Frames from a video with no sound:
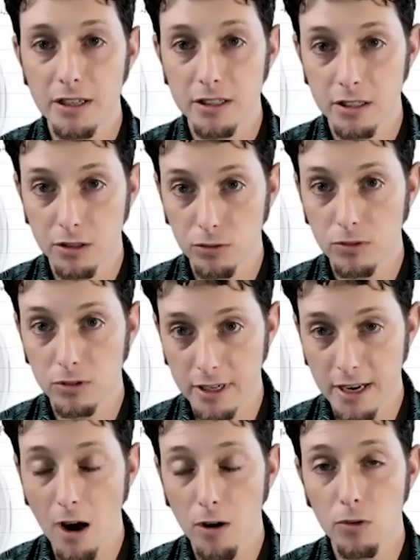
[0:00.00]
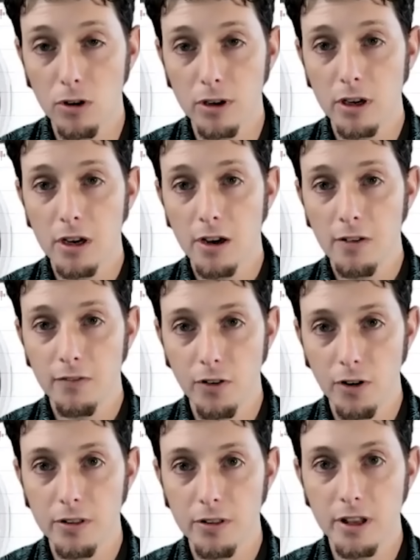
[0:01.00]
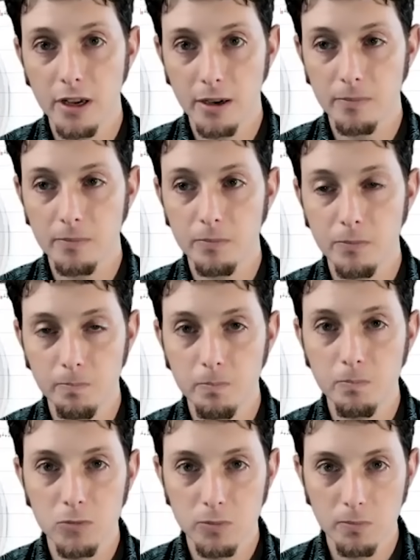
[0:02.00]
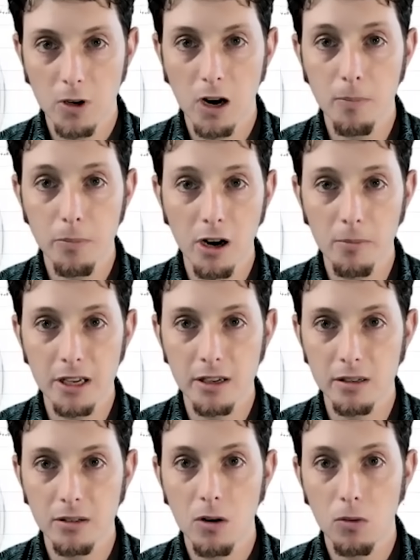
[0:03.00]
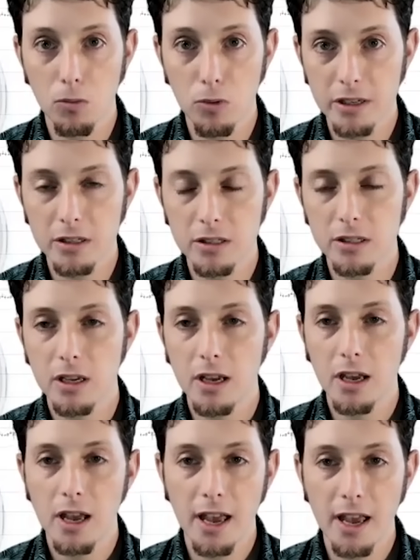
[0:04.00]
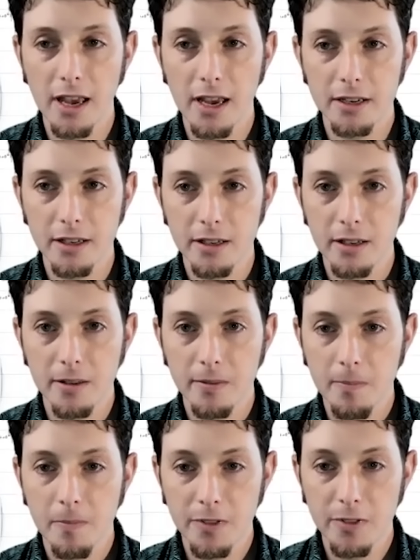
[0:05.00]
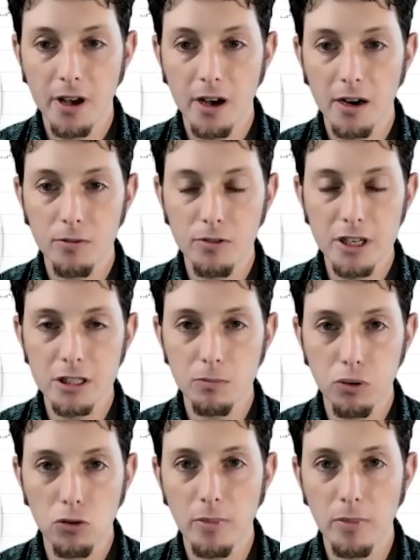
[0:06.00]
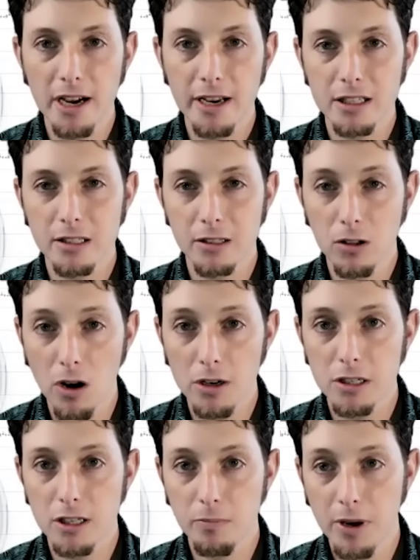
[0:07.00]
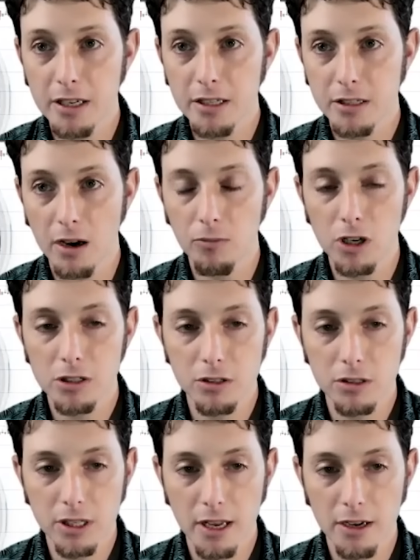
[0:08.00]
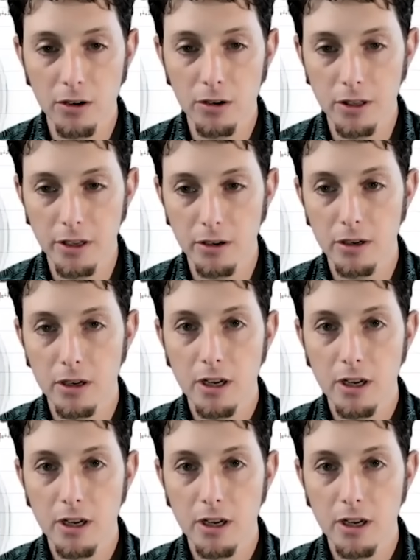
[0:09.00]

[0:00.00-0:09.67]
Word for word: to downward for the upcoming weeks. And the recent pullback is largely based on what you said earlier,